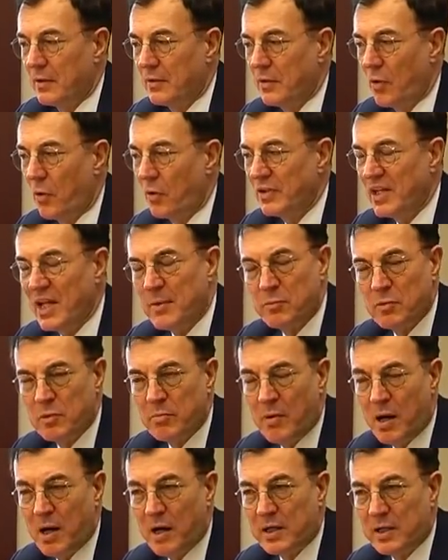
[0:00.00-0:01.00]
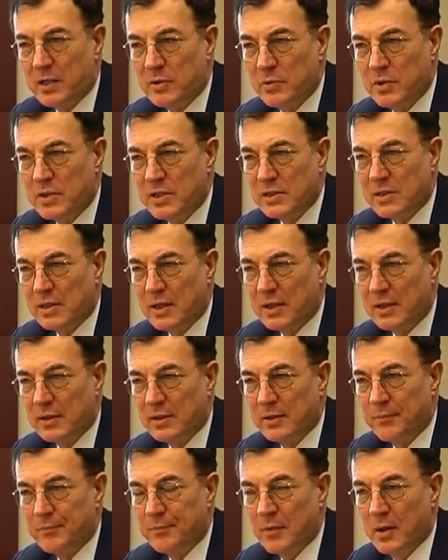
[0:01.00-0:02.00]
Dongdaemun market, which is like
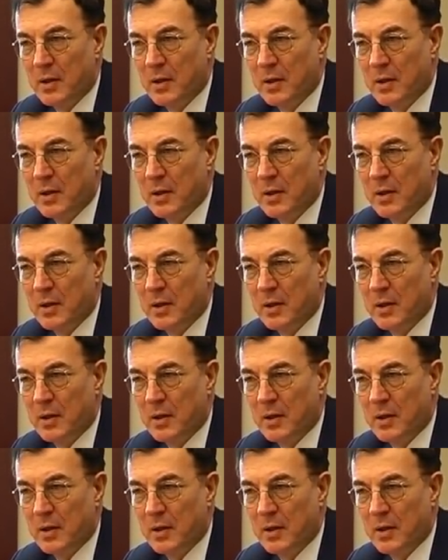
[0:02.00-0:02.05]
a